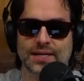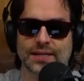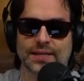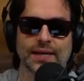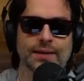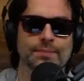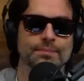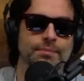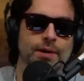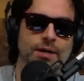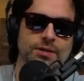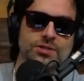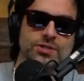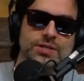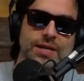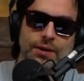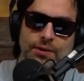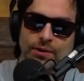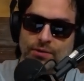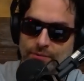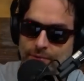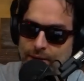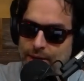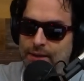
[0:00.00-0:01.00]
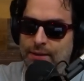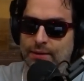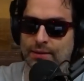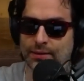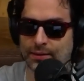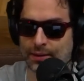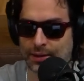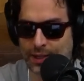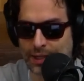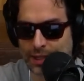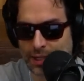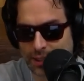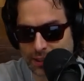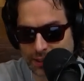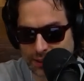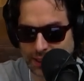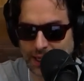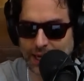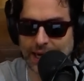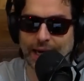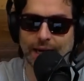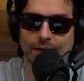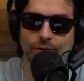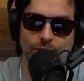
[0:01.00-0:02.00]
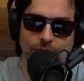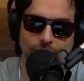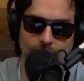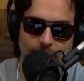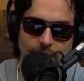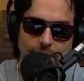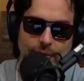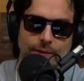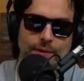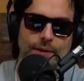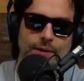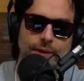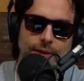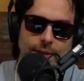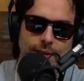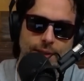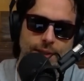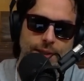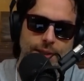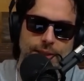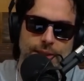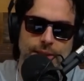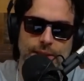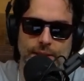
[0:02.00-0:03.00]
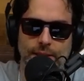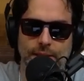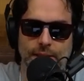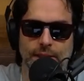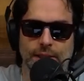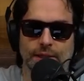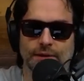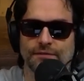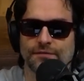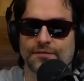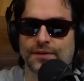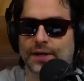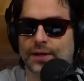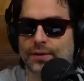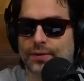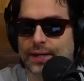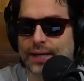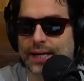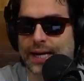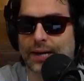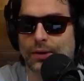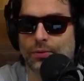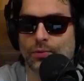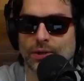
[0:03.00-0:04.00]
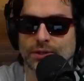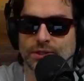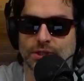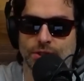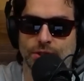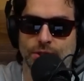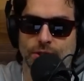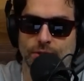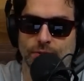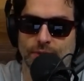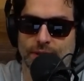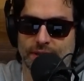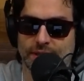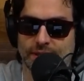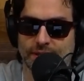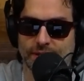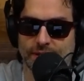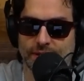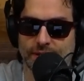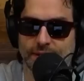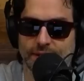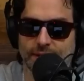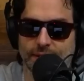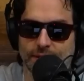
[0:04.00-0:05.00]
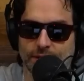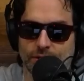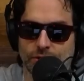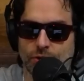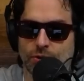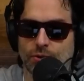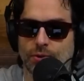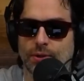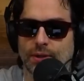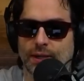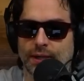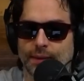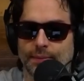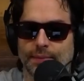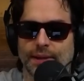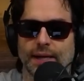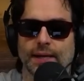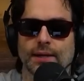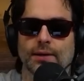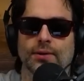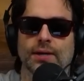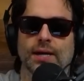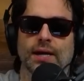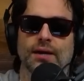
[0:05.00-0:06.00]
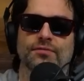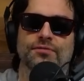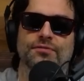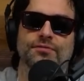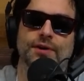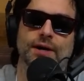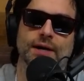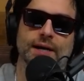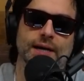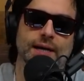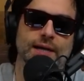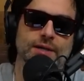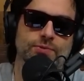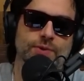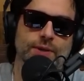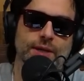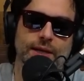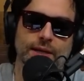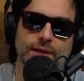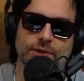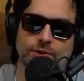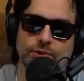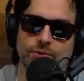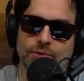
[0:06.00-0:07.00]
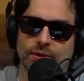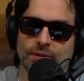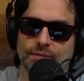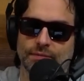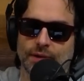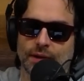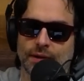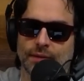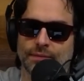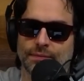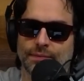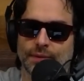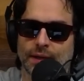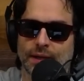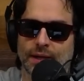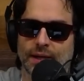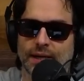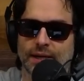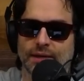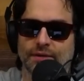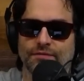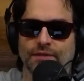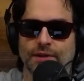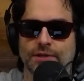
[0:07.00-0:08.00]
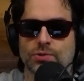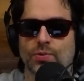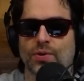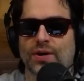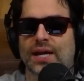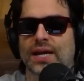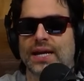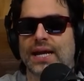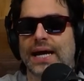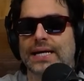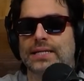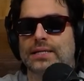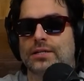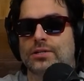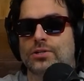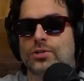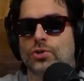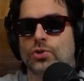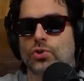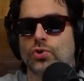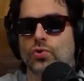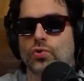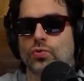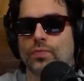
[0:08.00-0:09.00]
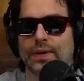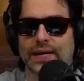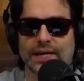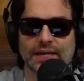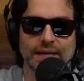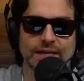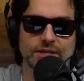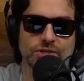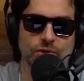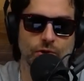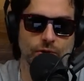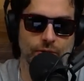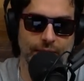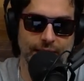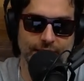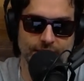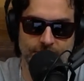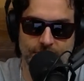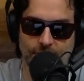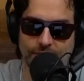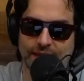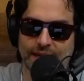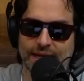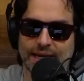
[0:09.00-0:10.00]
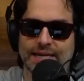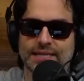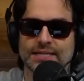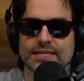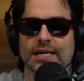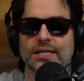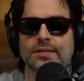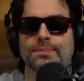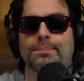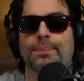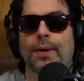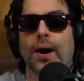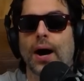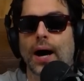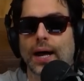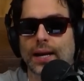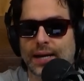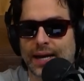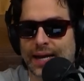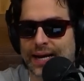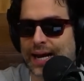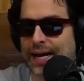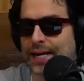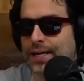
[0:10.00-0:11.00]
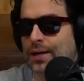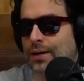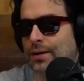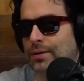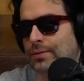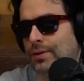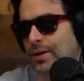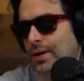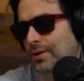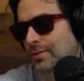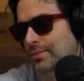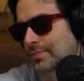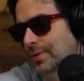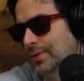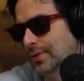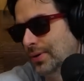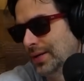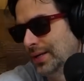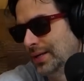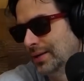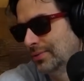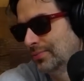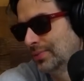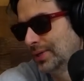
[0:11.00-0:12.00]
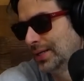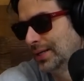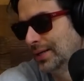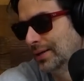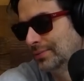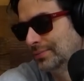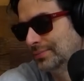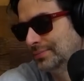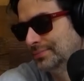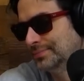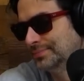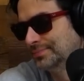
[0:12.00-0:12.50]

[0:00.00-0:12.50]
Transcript: And then months down the ru- line, we're figuring out what to do with the tour. And I'm like, okay, fuck, I guess we got to do a, a, a connected flight. So we connect to Midland. So great. So then he says, but, and I go, oh boy, here we go.